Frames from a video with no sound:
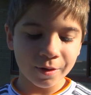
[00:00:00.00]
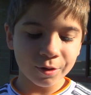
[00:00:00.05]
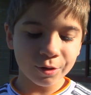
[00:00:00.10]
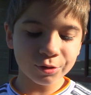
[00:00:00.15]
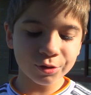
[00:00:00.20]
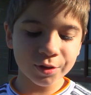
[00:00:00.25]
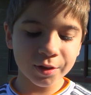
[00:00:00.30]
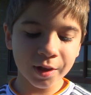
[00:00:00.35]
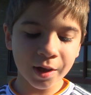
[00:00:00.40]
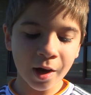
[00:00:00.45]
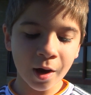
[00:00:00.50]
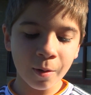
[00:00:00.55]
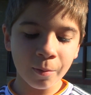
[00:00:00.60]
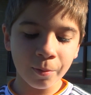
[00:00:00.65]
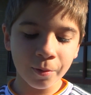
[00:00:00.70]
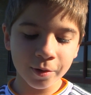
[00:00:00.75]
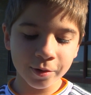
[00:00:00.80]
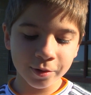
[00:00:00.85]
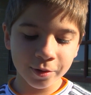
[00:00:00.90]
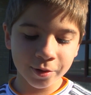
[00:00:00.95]
To see how
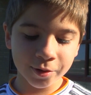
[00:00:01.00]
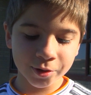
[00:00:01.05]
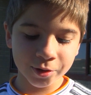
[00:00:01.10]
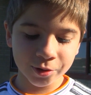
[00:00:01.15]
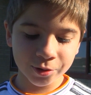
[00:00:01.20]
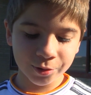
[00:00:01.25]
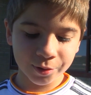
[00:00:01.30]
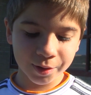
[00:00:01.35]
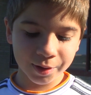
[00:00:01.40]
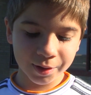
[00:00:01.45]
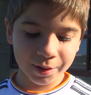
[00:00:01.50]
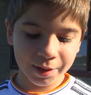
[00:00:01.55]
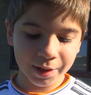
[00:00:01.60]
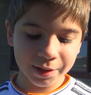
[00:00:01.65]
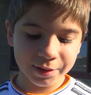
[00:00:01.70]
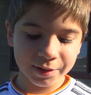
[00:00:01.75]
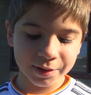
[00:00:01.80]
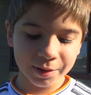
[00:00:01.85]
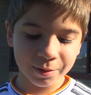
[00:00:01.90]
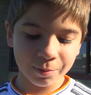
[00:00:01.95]
board are doing,
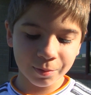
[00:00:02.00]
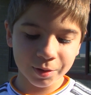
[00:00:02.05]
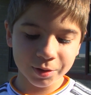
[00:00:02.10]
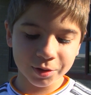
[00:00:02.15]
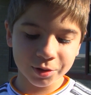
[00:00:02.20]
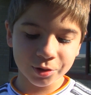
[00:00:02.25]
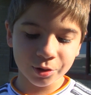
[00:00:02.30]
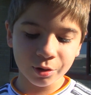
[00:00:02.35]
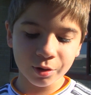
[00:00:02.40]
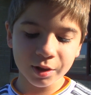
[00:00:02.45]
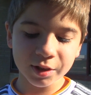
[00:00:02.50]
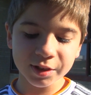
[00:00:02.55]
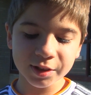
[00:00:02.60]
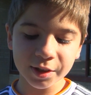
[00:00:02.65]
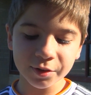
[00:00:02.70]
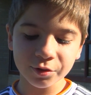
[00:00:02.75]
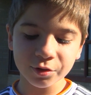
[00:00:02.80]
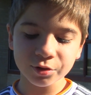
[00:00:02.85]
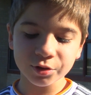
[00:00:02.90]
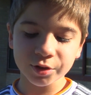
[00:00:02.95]
let's see what students
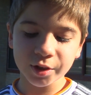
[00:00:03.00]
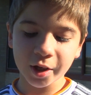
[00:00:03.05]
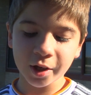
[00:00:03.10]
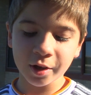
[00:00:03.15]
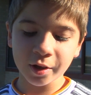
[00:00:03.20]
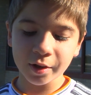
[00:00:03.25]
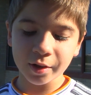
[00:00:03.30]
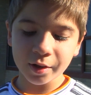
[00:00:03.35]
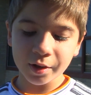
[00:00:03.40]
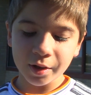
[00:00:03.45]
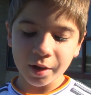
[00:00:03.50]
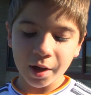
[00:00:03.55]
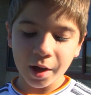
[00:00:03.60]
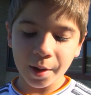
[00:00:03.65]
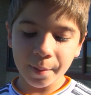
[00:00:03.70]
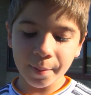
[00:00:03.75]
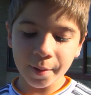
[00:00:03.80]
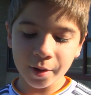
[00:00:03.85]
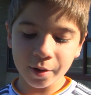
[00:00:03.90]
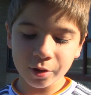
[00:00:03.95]
have to say
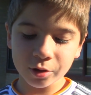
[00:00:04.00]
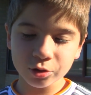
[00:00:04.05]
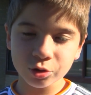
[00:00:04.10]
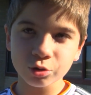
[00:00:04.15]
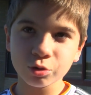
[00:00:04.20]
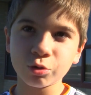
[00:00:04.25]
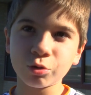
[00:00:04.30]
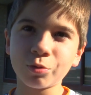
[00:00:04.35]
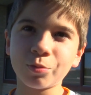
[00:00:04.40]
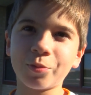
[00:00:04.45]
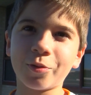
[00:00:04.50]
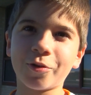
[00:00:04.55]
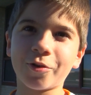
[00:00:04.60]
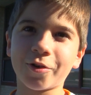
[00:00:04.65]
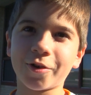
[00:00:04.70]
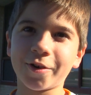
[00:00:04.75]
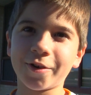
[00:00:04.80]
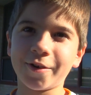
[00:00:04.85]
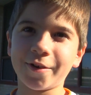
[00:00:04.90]
about our school board.